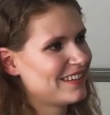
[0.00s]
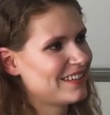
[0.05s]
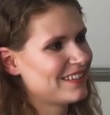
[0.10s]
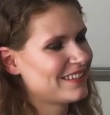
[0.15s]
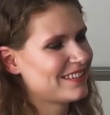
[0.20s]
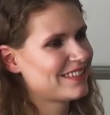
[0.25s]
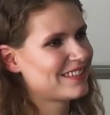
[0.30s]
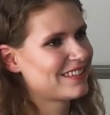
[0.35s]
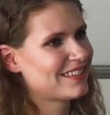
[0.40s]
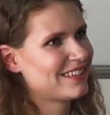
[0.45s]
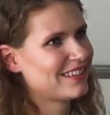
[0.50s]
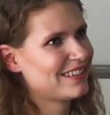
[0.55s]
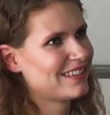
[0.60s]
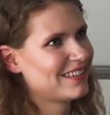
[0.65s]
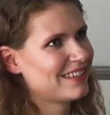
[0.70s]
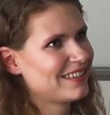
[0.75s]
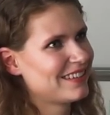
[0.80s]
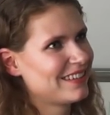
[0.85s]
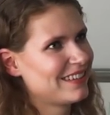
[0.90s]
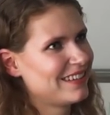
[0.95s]
it's
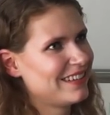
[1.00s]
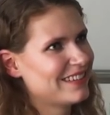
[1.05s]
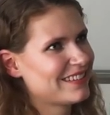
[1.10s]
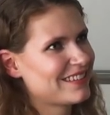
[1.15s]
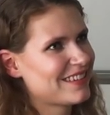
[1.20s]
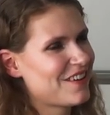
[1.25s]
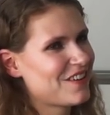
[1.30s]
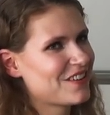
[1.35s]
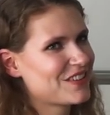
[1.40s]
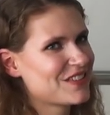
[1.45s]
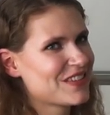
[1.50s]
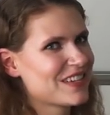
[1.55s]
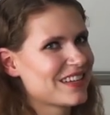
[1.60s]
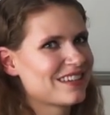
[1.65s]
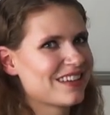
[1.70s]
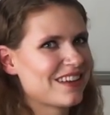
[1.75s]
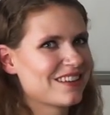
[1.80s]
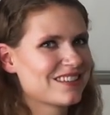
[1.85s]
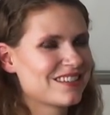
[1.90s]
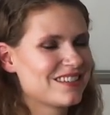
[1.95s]
it's hard to
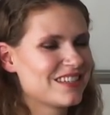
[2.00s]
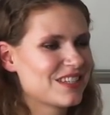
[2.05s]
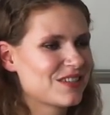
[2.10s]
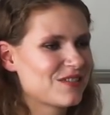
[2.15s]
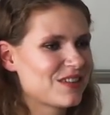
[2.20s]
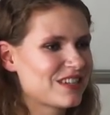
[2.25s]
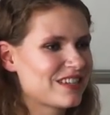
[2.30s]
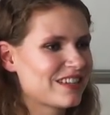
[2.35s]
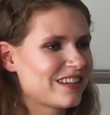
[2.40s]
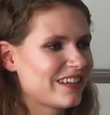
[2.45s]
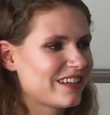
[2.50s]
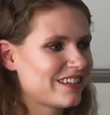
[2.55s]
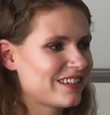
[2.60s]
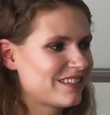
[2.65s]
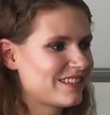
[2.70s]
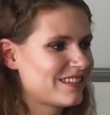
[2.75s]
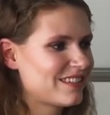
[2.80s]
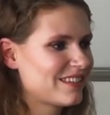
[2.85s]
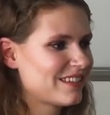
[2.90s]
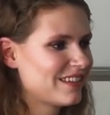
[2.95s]
answer this question. Like
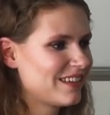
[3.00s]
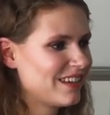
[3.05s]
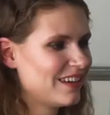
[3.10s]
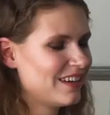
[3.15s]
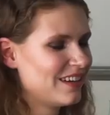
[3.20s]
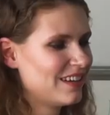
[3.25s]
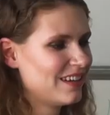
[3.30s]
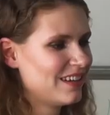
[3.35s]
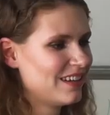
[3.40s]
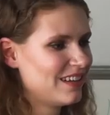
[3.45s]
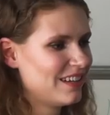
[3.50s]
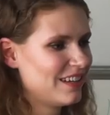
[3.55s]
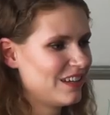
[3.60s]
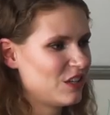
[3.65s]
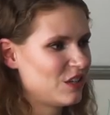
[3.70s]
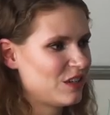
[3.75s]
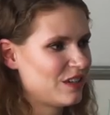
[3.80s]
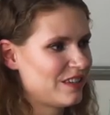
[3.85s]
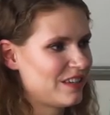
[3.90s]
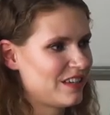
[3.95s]
it's
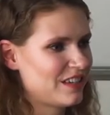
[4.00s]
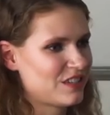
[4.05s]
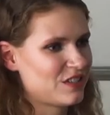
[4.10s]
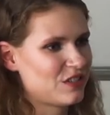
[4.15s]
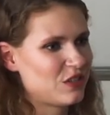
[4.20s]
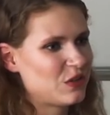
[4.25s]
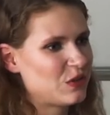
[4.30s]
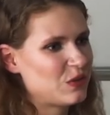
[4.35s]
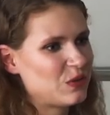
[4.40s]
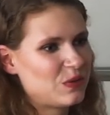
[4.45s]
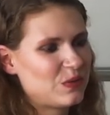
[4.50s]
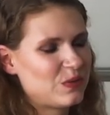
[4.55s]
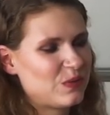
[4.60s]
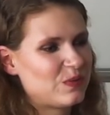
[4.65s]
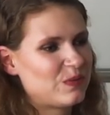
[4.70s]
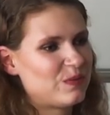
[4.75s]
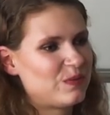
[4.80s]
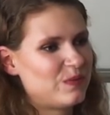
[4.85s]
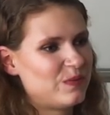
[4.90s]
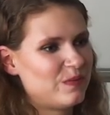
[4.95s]
there's
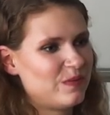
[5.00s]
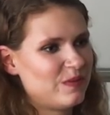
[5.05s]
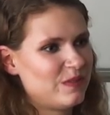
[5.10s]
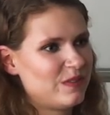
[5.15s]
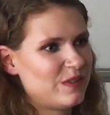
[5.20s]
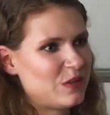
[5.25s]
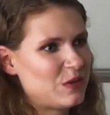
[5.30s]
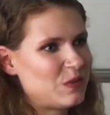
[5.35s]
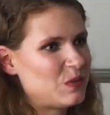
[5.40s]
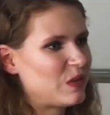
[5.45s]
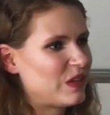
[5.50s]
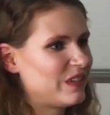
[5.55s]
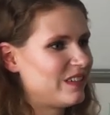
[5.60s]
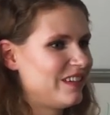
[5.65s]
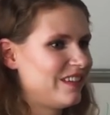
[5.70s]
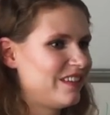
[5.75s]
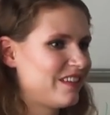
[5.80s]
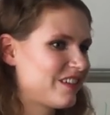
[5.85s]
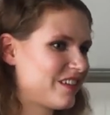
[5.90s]
no no one in